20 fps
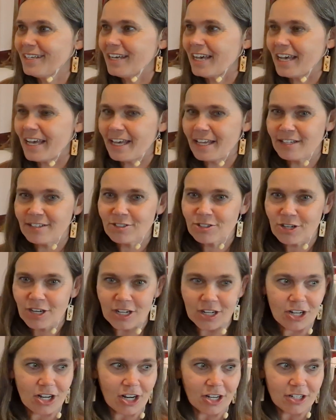I had
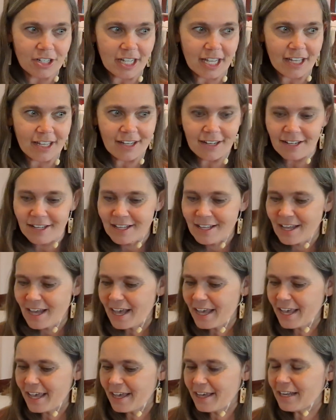credit card debt.
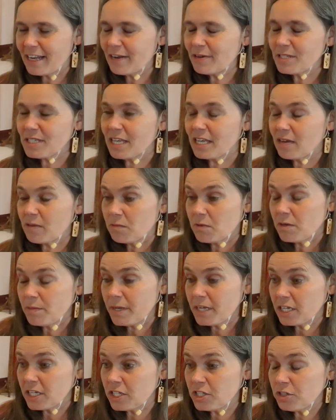I was like, what am
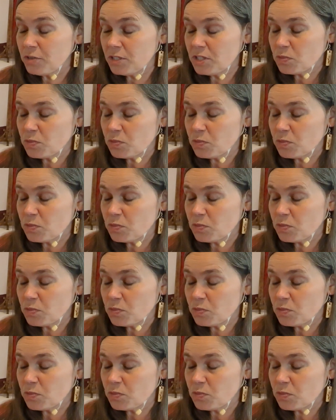I going to do?